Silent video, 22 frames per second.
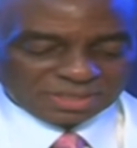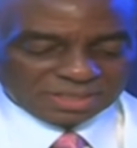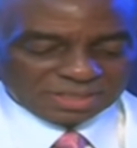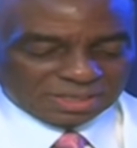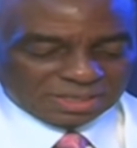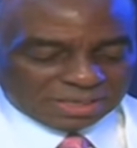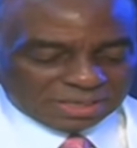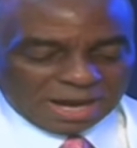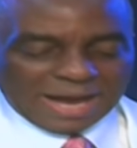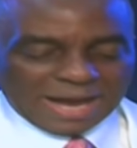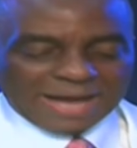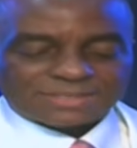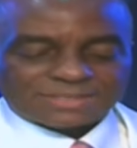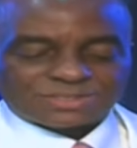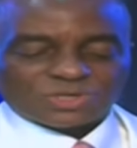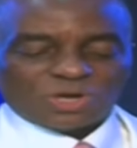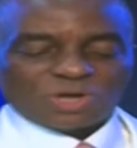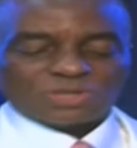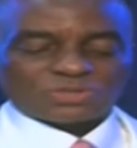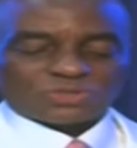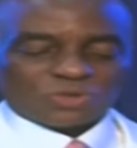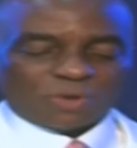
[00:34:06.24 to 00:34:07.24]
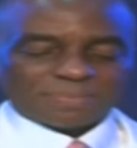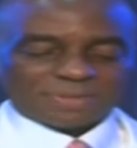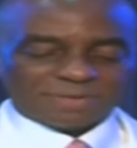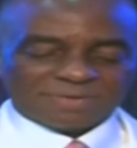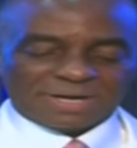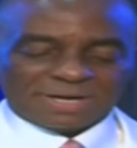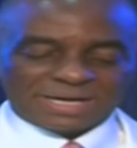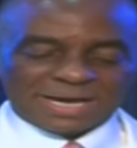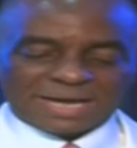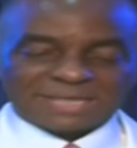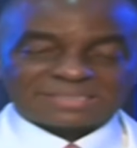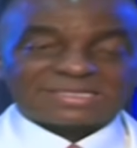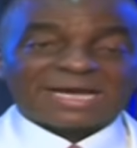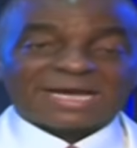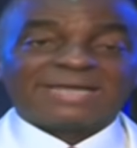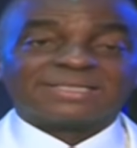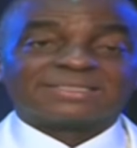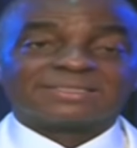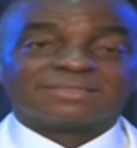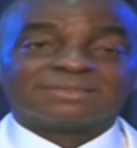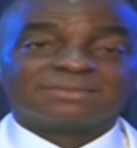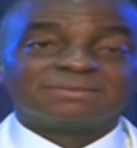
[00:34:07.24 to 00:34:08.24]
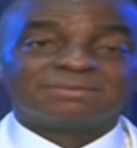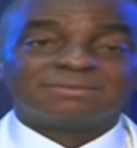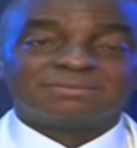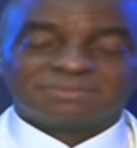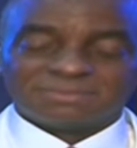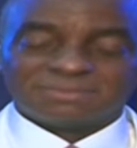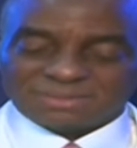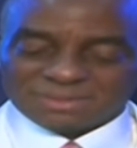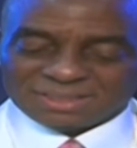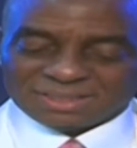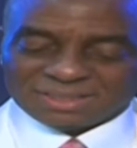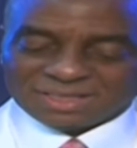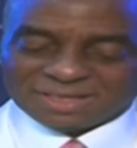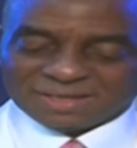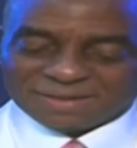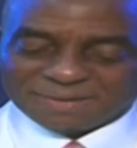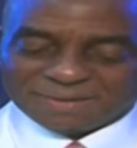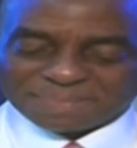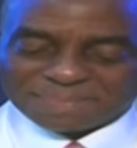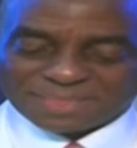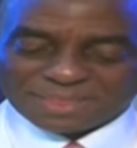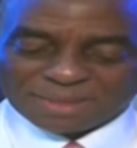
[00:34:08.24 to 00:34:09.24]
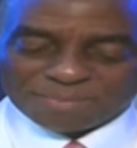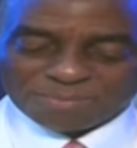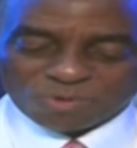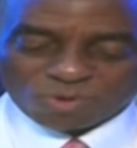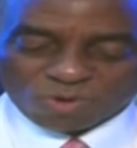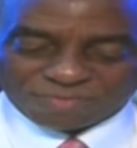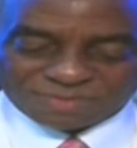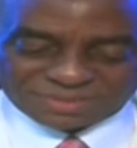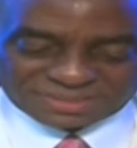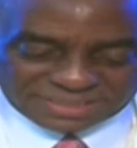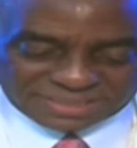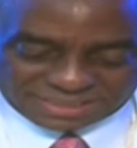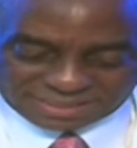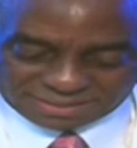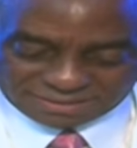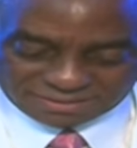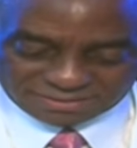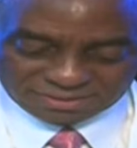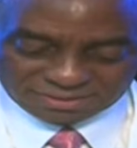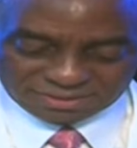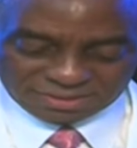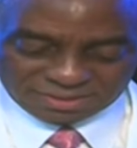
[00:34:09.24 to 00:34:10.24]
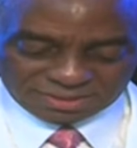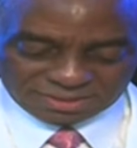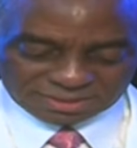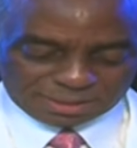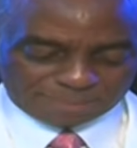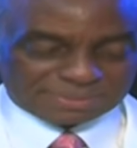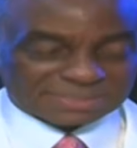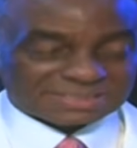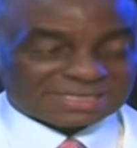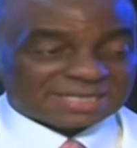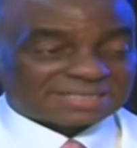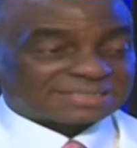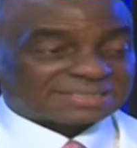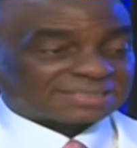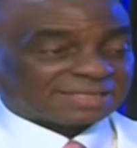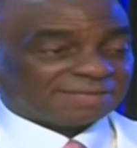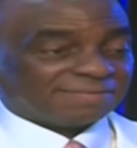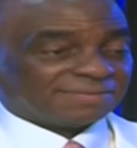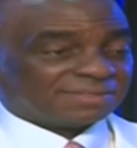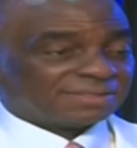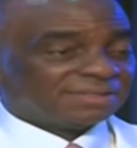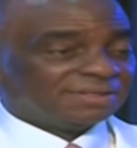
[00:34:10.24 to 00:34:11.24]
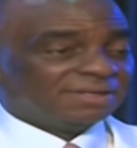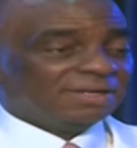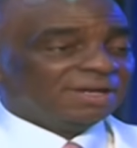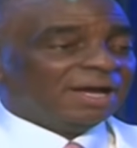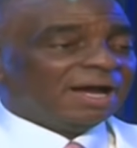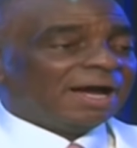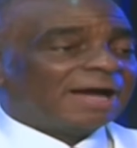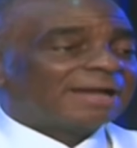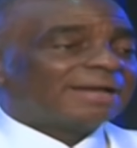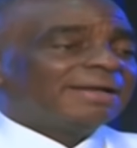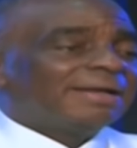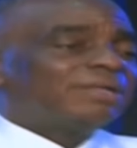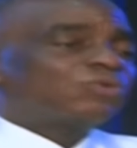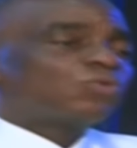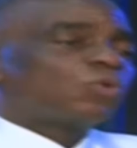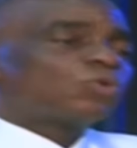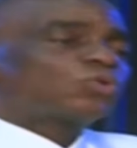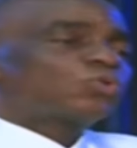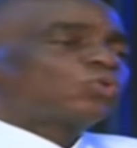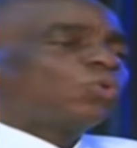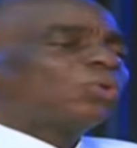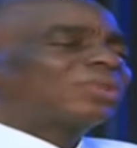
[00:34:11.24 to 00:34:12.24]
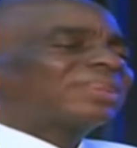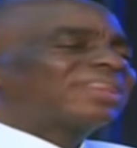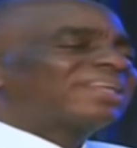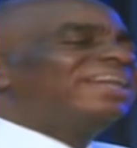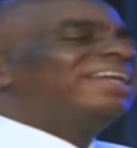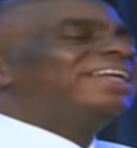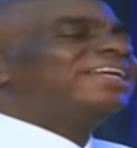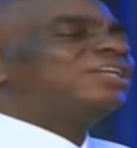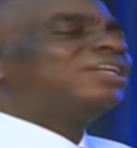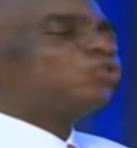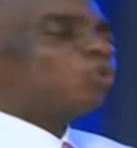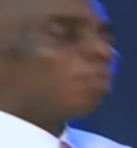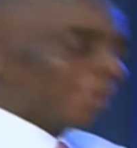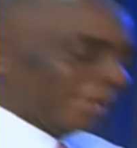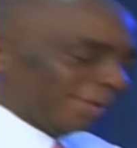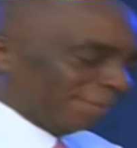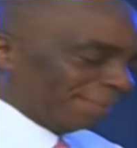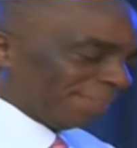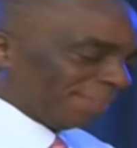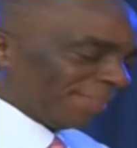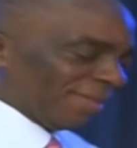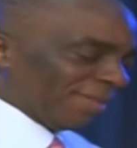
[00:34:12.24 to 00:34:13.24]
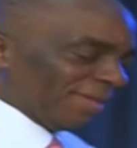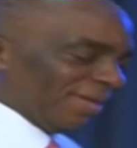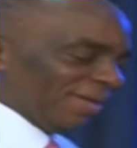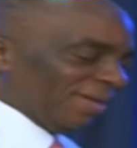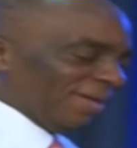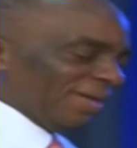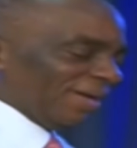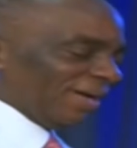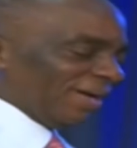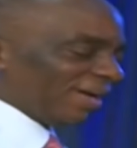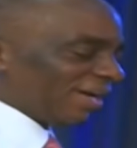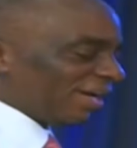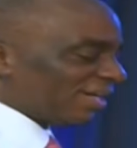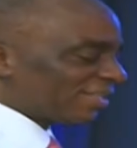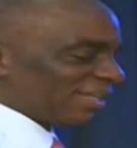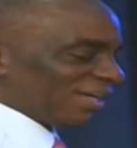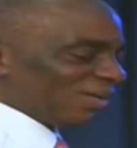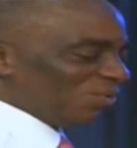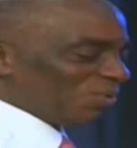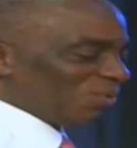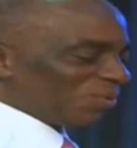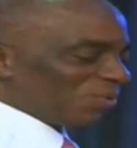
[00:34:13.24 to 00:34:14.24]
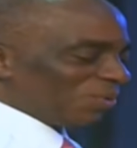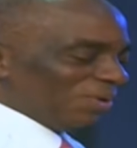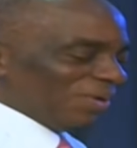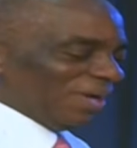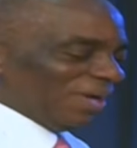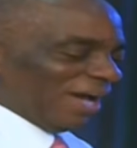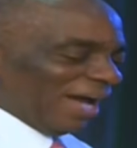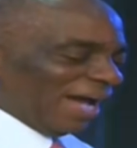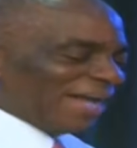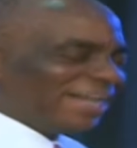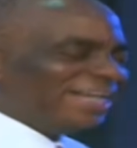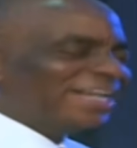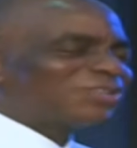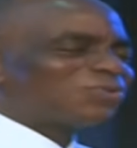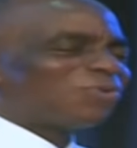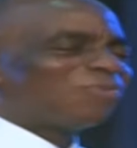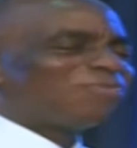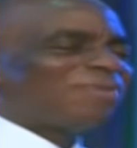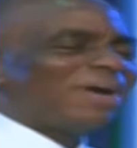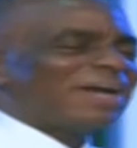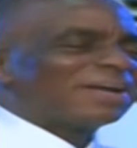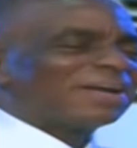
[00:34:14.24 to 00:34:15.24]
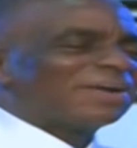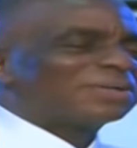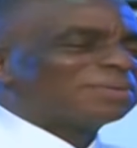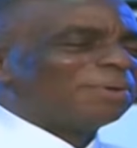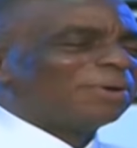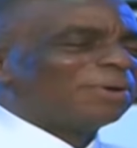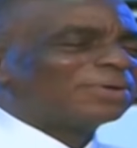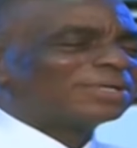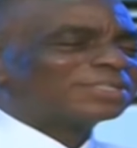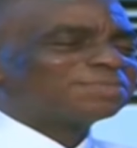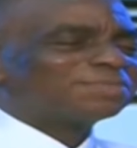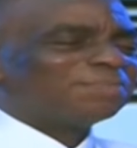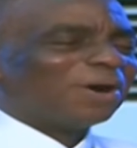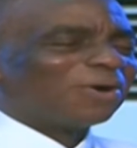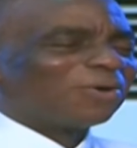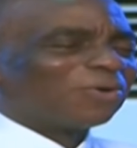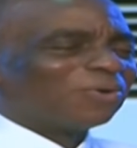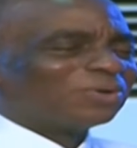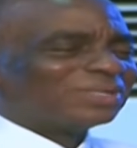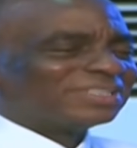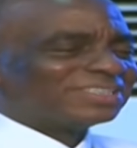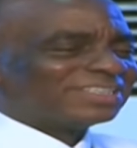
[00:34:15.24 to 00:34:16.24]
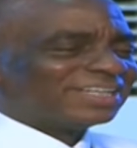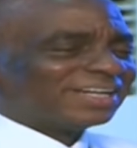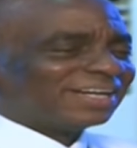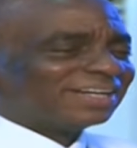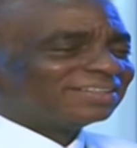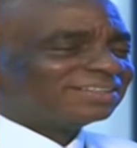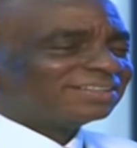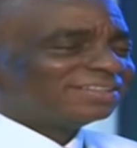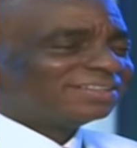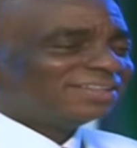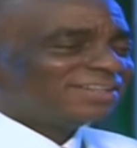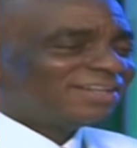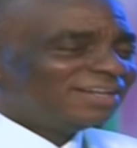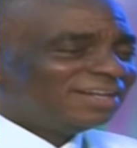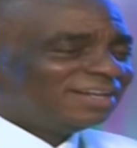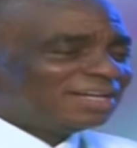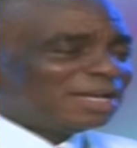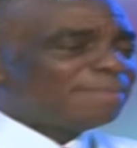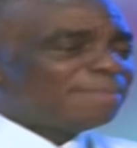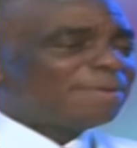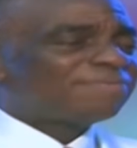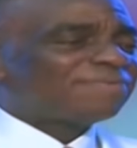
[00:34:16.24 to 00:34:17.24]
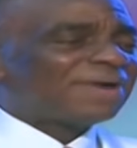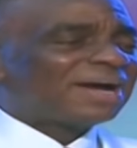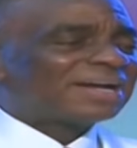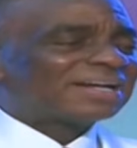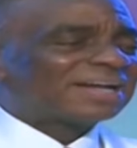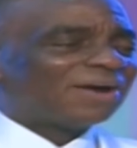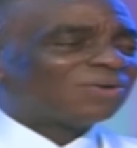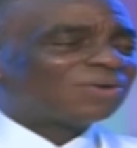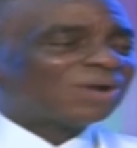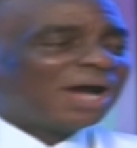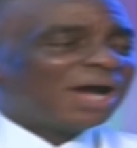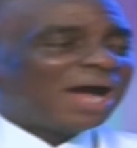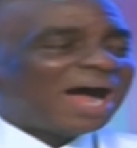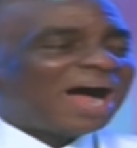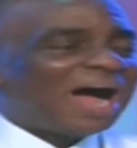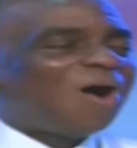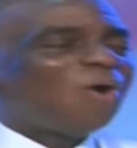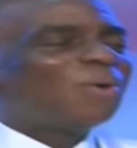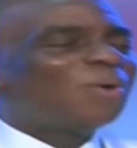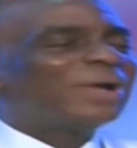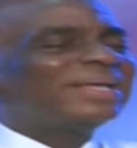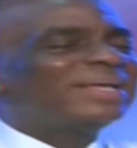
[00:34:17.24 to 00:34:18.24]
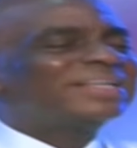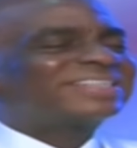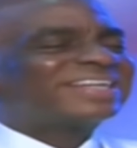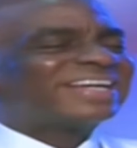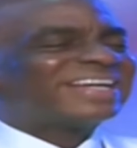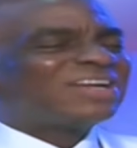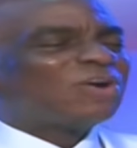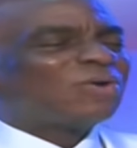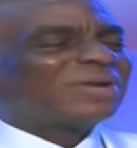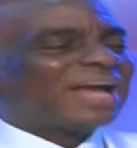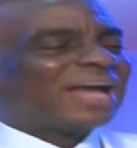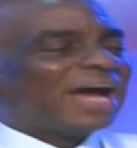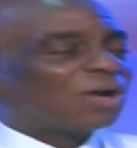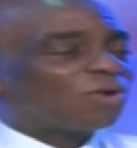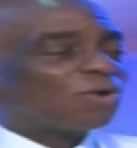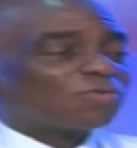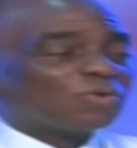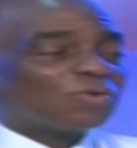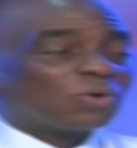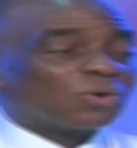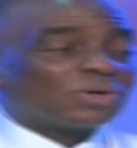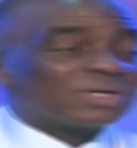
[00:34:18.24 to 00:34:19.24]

Now, I saw something very exciting in um, the book of Ezekiel, chapter 37, and it was so thrilling to me. And I said, Look, I need to find out about this man called Ezekiel. Let me find out how he secured the hand of God on